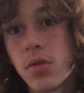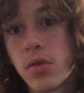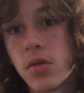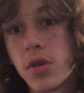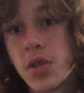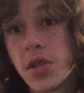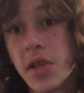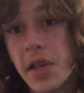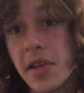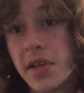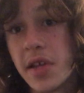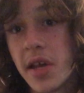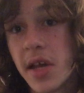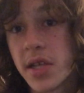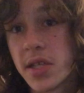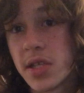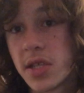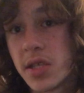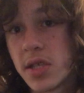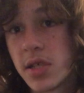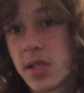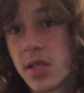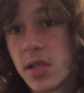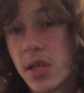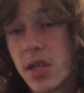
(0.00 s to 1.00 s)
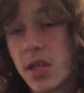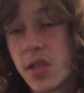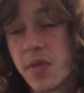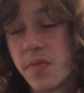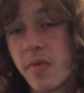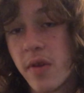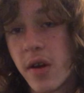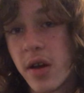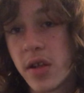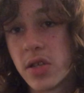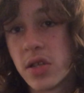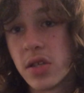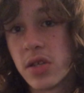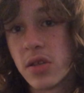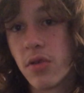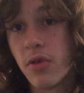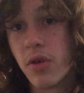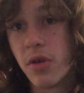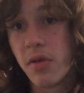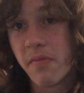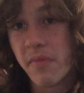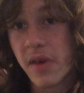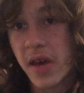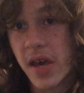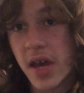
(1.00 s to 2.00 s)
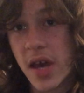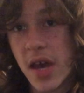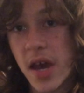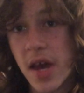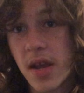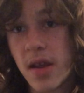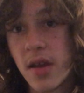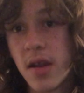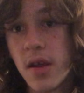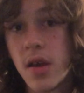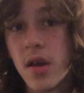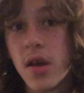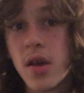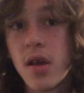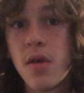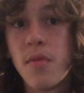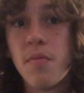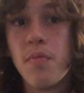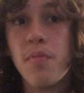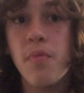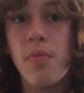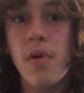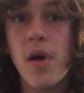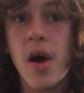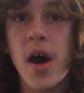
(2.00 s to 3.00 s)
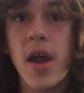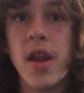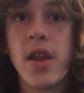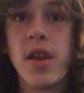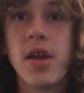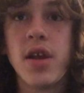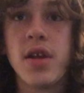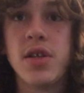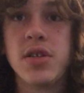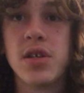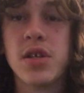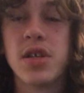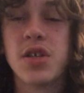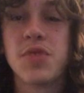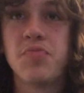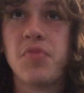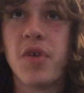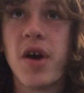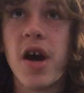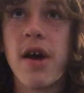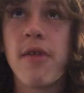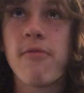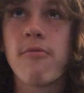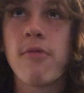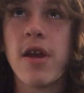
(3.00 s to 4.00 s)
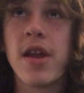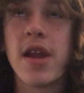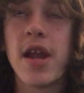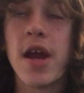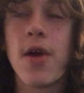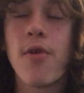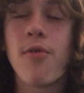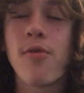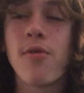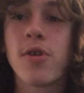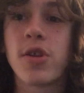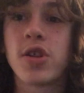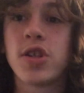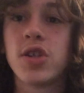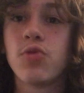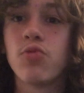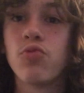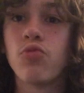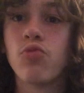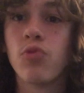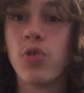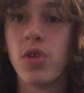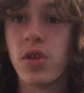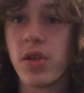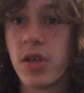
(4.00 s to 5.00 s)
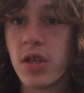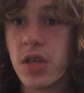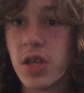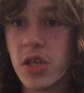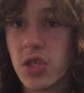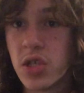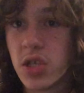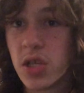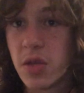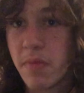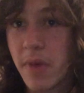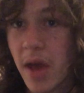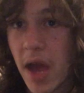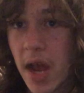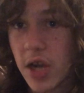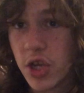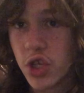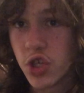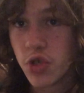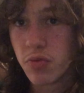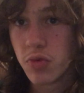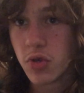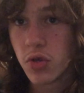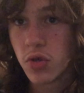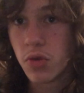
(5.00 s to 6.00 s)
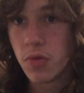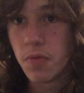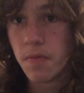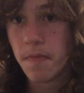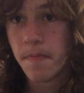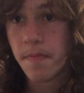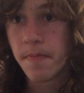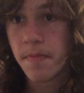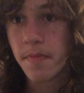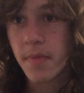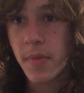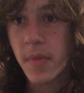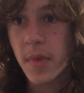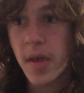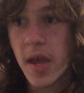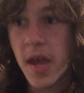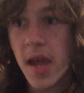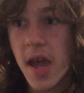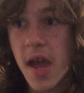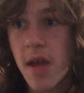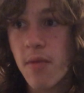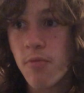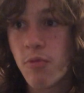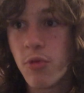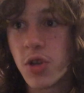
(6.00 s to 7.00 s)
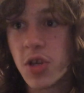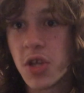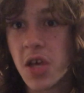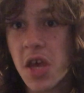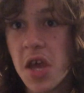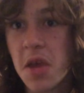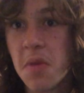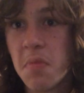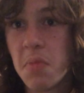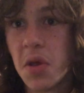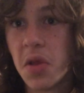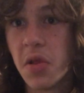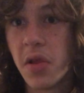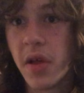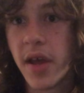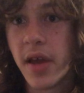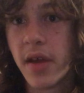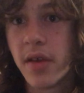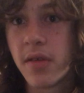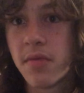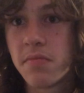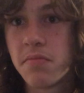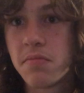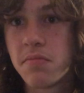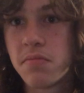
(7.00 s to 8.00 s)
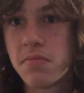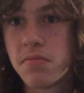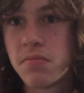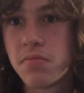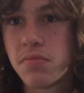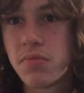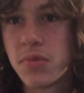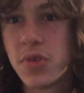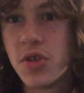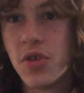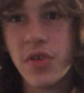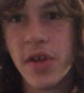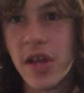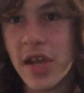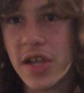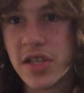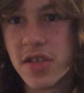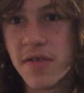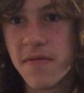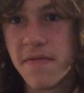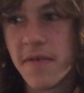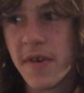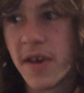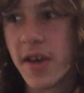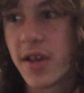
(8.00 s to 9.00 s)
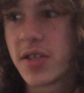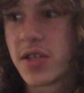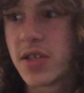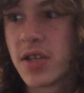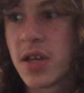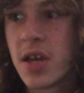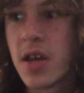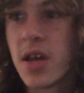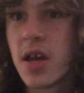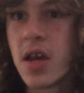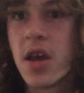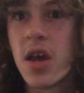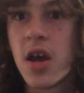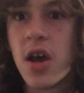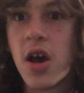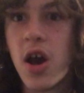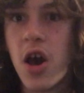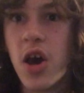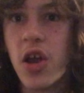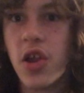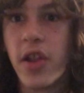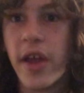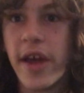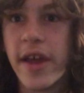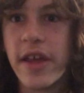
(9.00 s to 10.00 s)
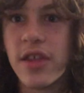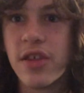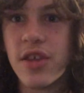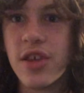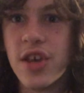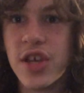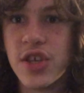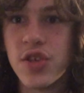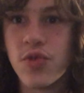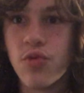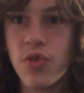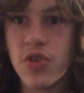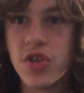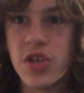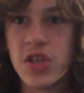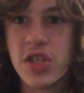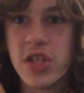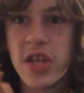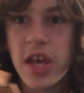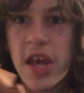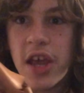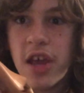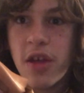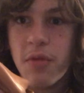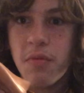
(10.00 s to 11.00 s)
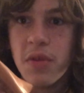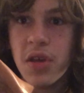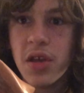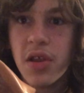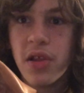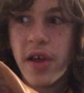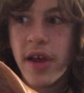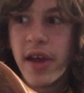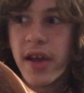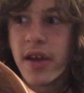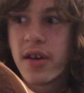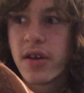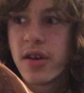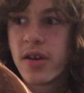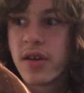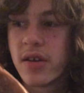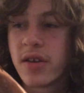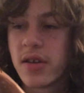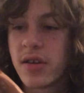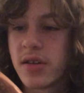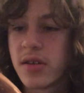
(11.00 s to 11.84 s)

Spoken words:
his latex in spots is going bad, but it's in a spot right now where it's really easily manageable and would take me like 2 days to fix, unlike this, which has taken me like